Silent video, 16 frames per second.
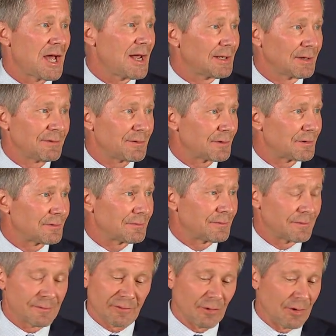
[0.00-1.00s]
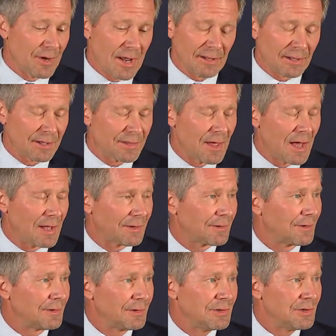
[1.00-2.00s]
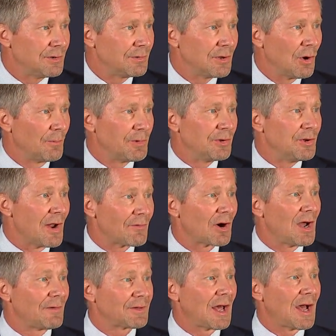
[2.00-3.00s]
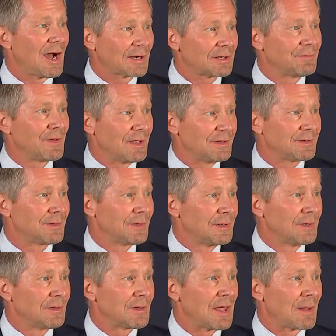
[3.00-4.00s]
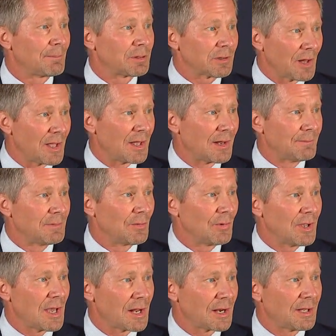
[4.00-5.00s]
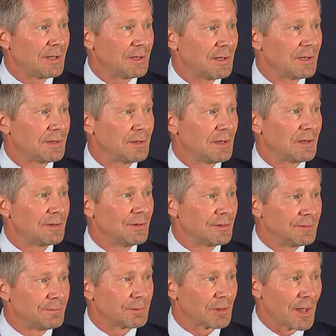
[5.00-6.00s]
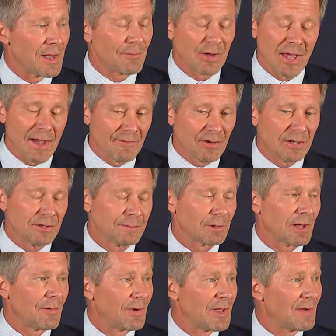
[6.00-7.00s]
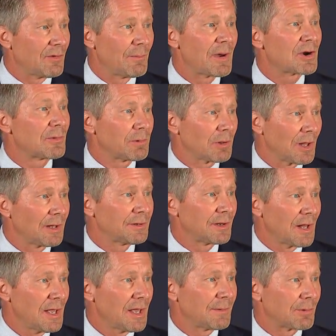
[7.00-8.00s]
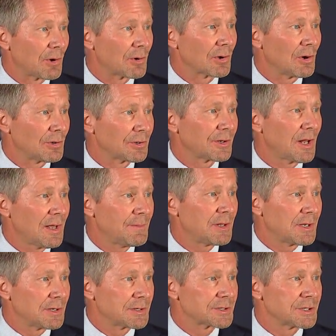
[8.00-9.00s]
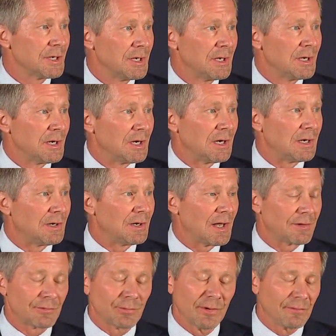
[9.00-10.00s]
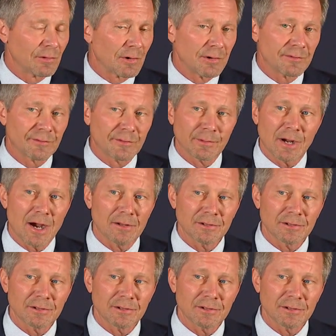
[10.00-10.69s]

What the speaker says: sadly, for a day like that, and you hope you never have to activate that plan, but we had a good plan. We have a good plan. We have a better plan today and protocol today because, as we've learned from